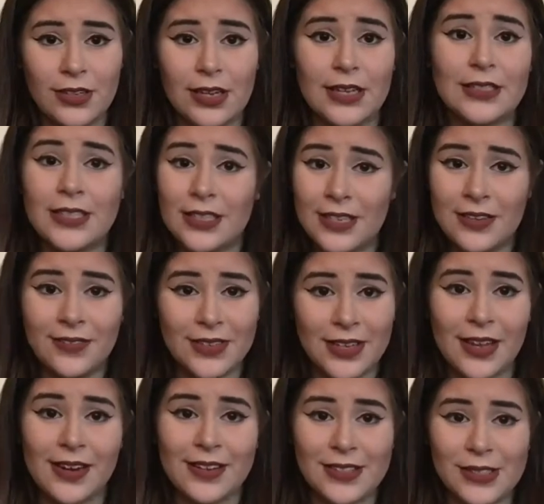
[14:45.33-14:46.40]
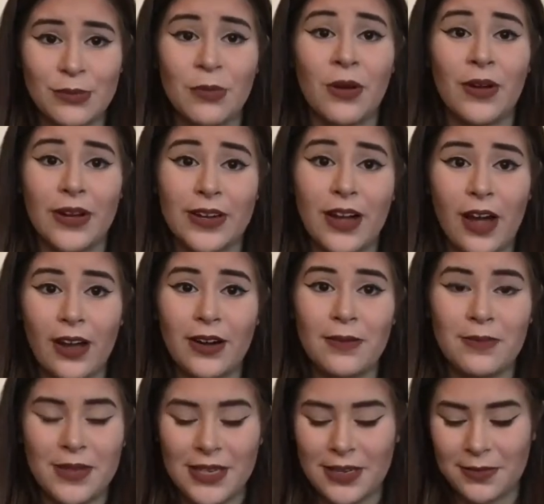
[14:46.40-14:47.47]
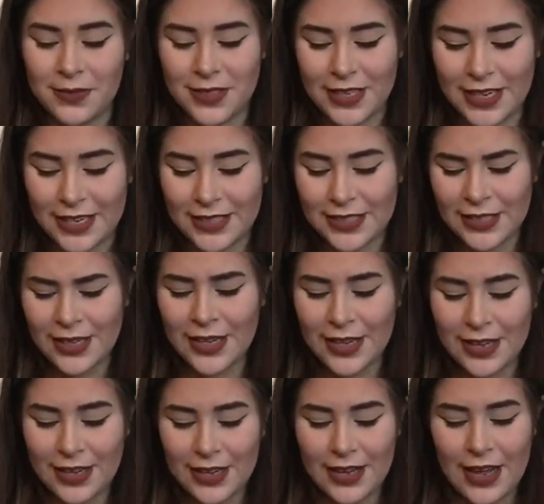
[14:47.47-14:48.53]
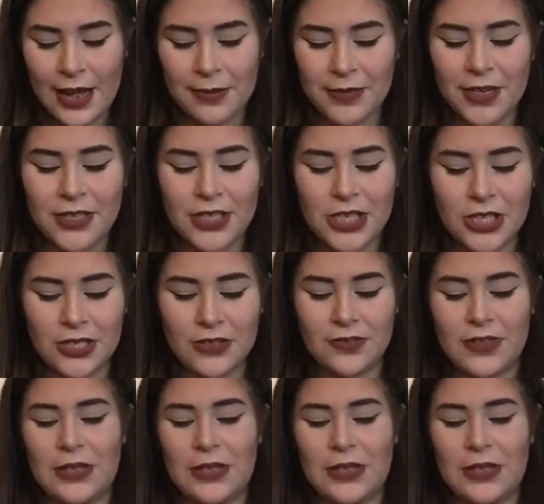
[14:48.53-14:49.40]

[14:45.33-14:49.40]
i didn't even get it small i got it medium you guys i'm not sure if